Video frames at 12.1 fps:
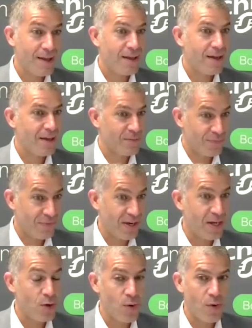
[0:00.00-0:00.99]
and
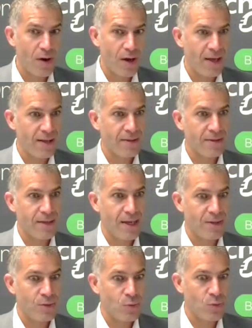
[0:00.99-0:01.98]
failure,
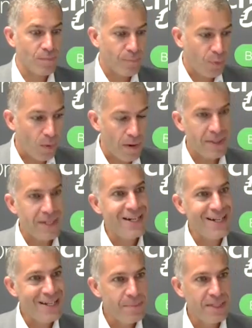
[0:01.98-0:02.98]
and you probably
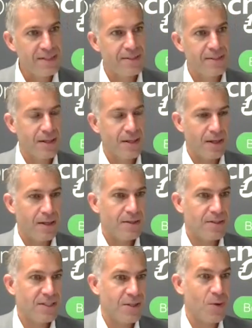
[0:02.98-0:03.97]
limit
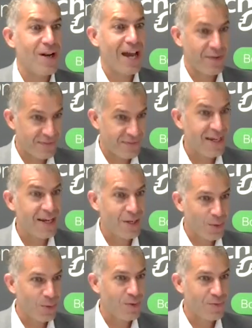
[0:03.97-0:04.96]
the life
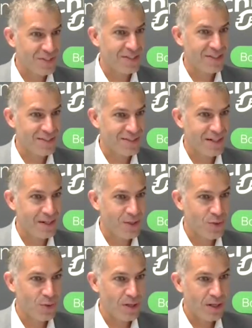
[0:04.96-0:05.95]
cycle of the
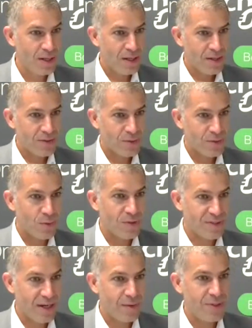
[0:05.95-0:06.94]
installation. So
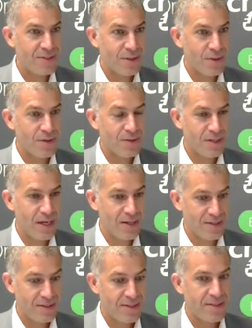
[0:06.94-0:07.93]
there is
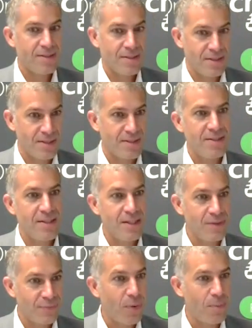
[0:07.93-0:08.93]
this
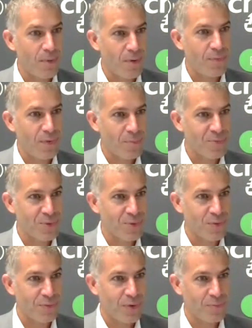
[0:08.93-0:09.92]
need from
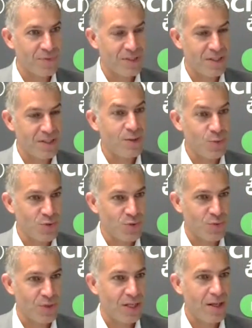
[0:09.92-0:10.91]
the
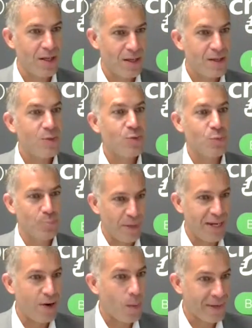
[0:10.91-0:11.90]
industry to
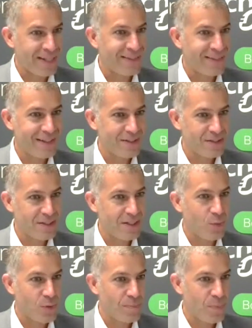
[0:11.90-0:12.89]
better maintain the
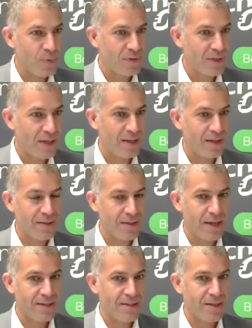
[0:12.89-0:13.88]
equipment, and
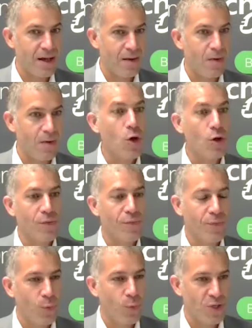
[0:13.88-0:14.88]
there are a lot
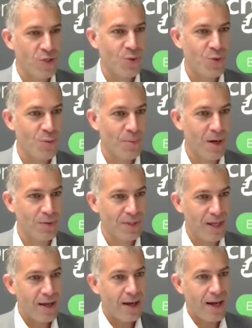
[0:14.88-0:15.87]
of questions about
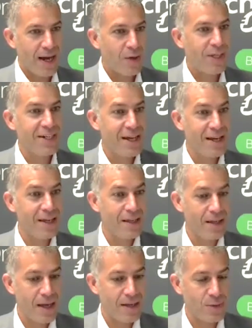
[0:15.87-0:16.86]
how can
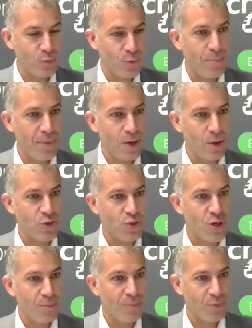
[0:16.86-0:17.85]
I do a better
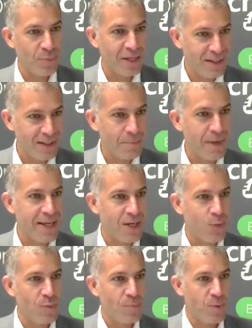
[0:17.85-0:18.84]
job to maintain my
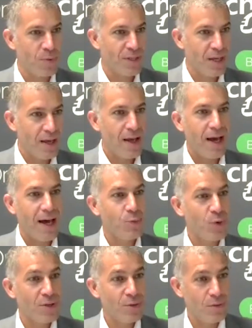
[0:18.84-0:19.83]
equipment? How
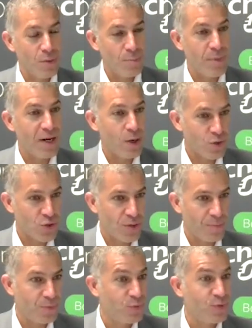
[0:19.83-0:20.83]
do I do a better
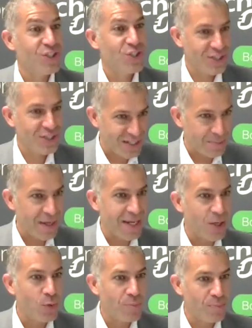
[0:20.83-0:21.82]
job to digitize my
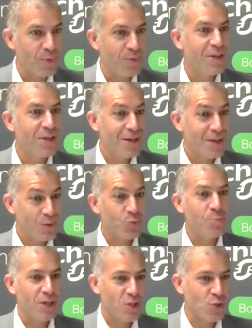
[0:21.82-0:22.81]
equipment to
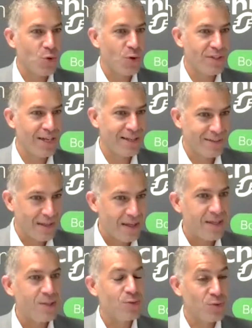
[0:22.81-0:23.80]
make sure that
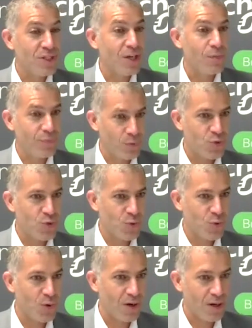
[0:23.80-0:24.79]
in the near
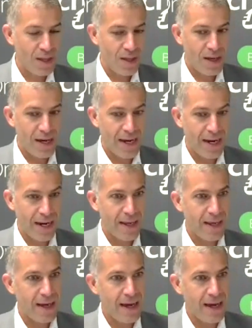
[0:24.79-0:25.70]
future I